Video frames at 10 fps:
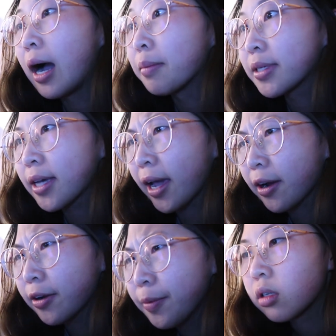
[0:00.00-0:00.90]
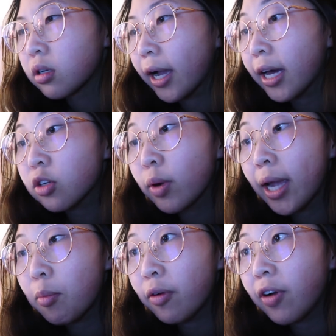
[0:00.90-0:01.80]
I'm scared. I got a
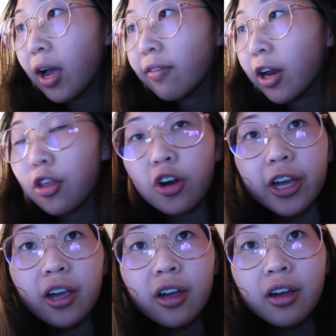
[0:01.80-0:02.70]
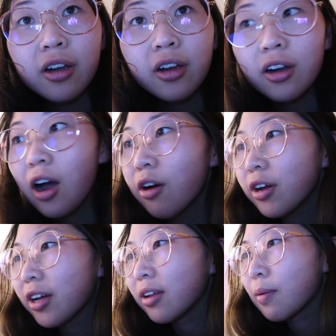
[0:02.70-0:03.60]
28.5 out of 30. Oh
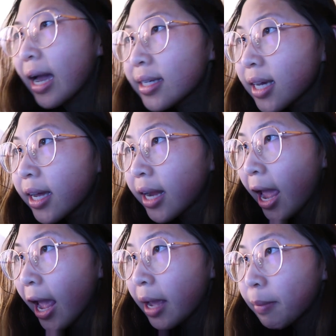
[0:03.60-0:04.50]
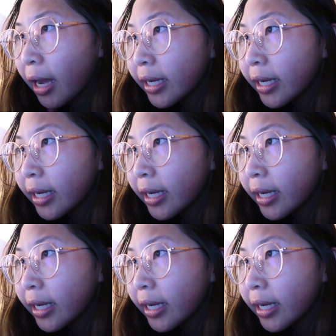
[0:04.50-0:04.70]
good, that's an A-.